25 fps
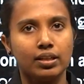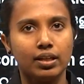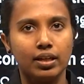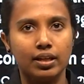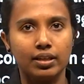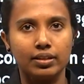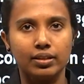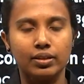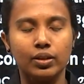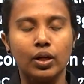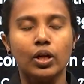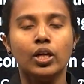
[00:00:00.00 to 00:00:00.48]

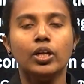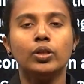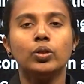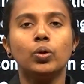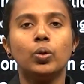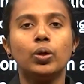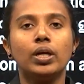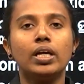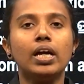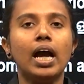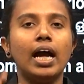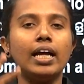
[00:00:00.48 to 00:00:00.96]

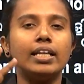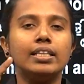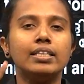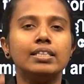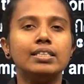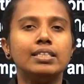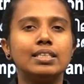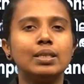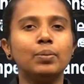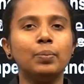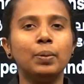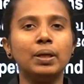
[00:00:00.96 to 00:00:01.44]
Look,
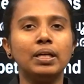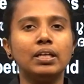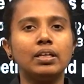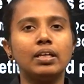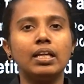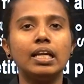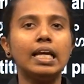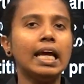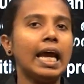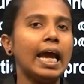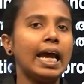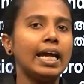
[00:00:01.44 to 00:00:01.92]

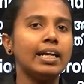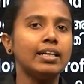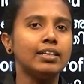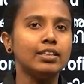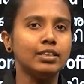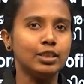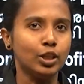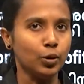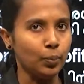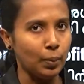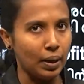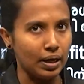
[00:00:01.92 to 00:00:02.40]
Anjaminitale,
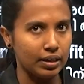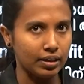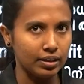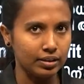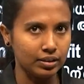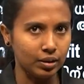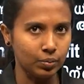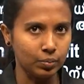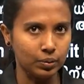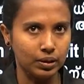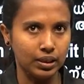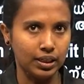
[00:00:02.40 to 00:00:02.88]
eight to mark
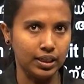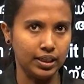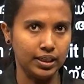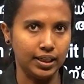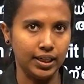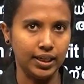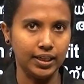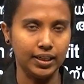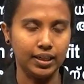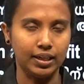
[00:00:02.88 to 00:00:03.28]
Namka kitty.